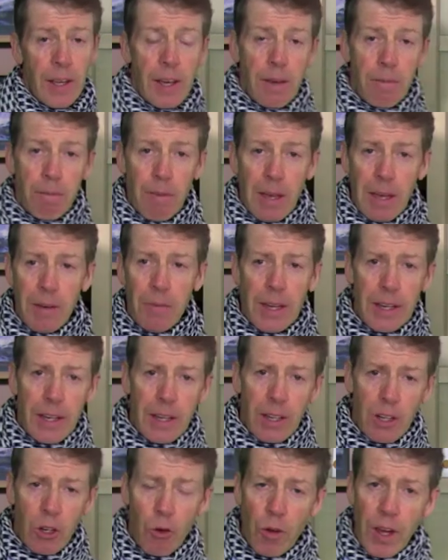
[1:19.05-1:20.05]
Maybe
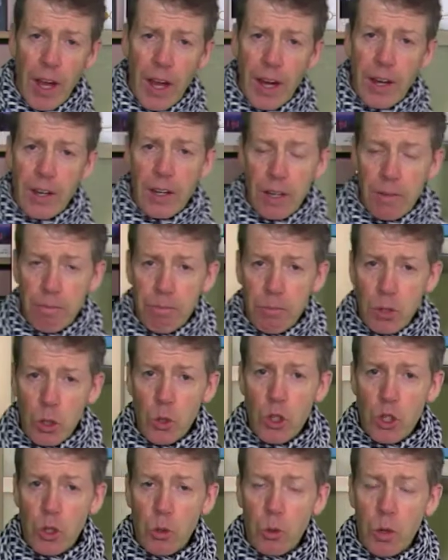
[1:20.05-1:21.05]
create a
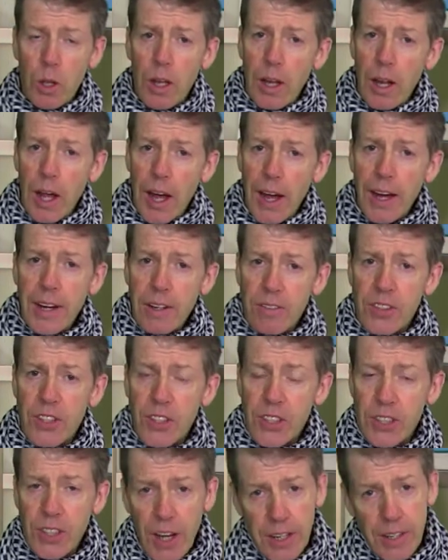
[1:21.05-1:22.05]
mutual line of
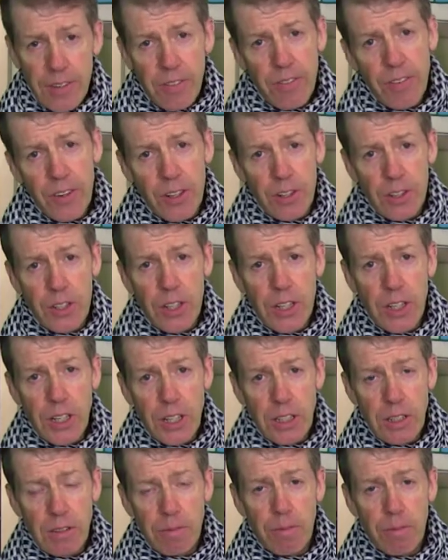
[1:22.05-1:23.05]
sight for your
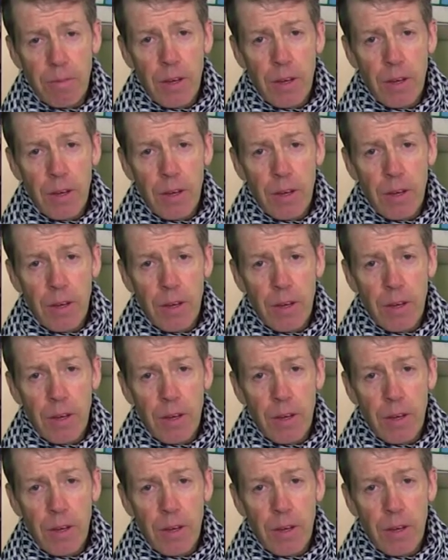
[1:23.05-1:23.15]
team.